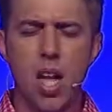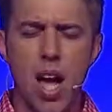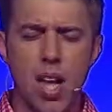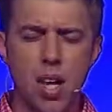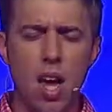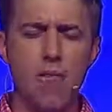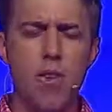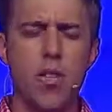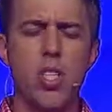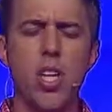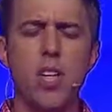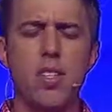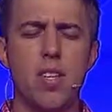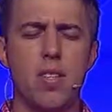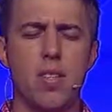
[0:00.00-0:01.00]
I love you,
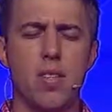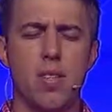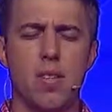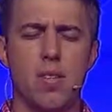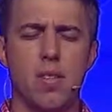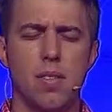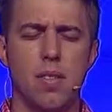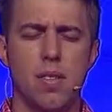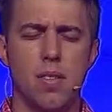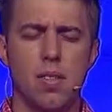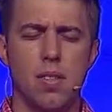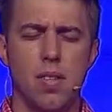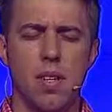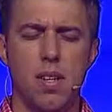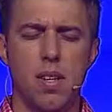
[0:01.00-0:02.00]
Jesus.
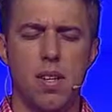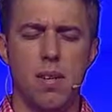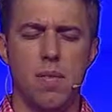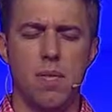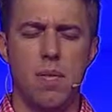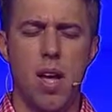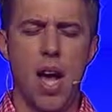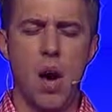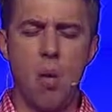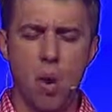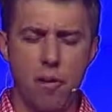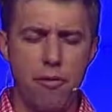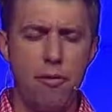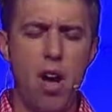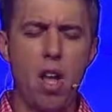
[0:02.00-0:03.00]
I
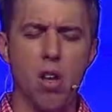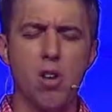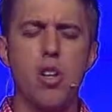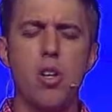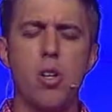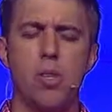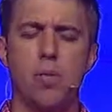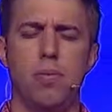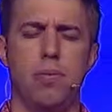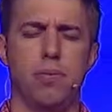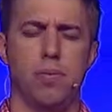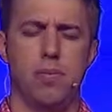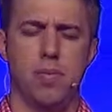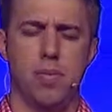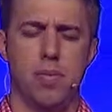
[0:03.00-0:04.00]
want to follow you.
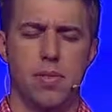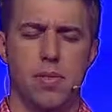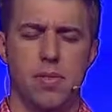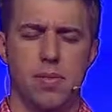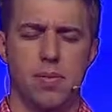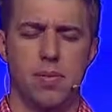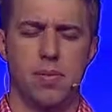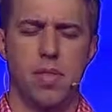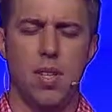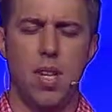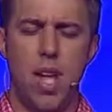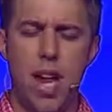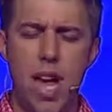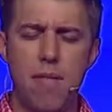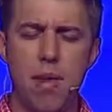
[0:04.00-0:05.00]

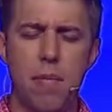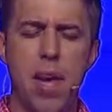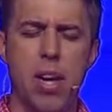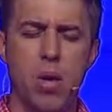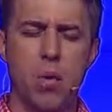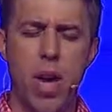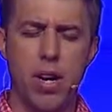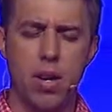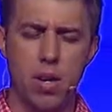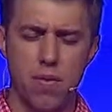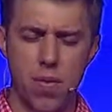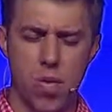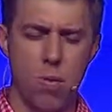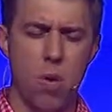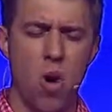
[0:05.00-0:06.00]
Let heaven make a record of
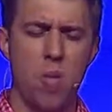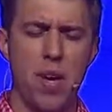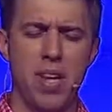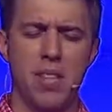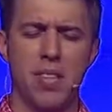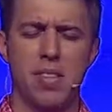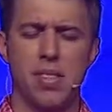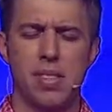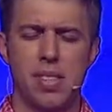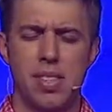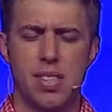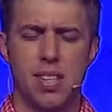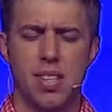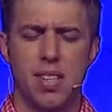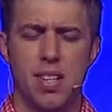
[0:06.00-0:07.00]
this moment
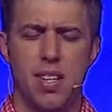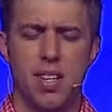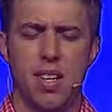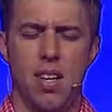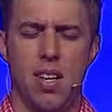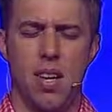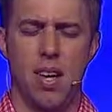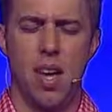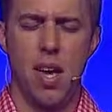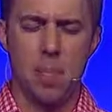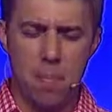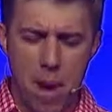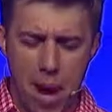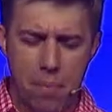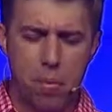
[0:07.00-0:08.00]

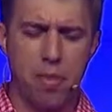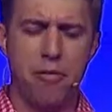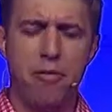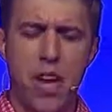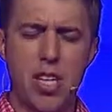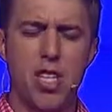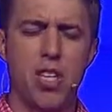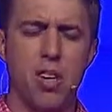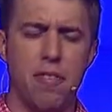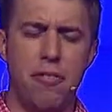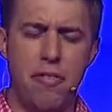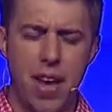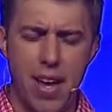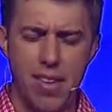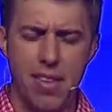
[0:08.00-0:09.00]
and my profession of
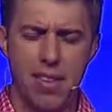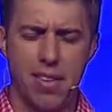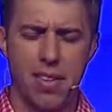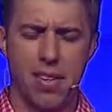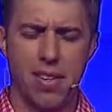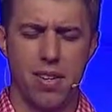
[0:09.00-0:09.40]
faith.